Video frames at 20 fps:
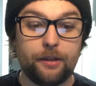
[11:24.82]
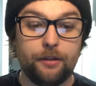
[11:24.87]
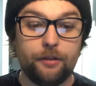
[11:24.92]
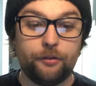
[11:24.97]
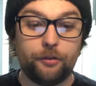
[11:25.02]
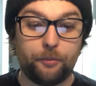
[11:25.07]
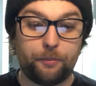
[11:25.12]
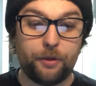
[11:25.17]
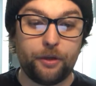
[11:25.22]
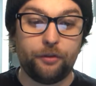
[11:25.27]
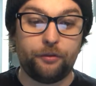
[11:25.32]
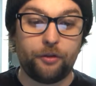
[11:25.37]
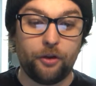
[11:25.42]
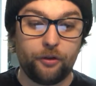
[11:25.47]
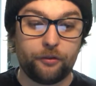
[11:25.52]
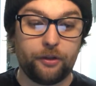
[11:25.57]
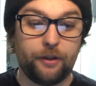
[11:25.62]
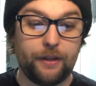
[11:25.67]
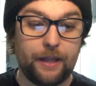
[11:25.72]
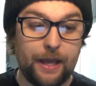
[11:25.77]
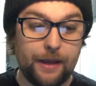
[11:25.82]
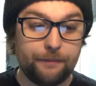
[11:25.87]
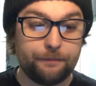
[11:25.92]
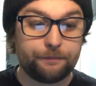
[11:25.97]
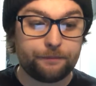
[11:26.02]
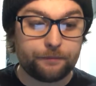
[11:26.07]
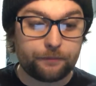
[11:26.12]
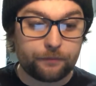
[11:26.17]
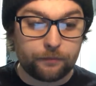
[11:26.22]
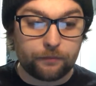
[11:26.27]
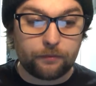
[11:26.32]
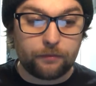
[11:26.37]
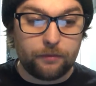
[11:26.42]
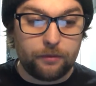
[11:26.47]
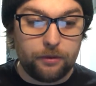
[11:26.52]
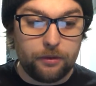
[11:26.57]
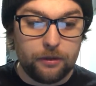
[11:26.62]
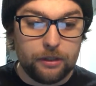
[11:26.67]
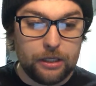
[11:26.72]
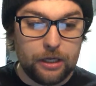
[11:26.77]
So pretty stoked on
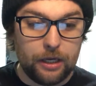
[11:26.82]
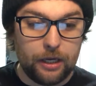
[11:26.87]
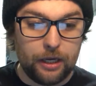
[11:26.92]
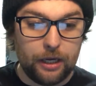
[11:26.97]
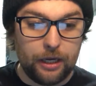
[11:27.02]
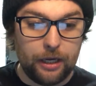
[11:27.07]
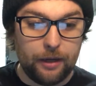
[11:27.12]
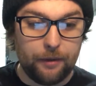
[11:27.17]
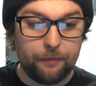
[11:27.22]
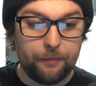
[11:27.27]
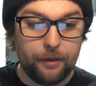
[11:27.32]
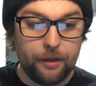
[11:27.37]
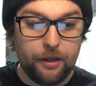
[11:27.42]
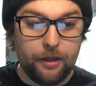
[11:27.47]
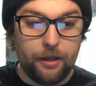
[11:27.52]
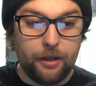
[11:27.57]
that.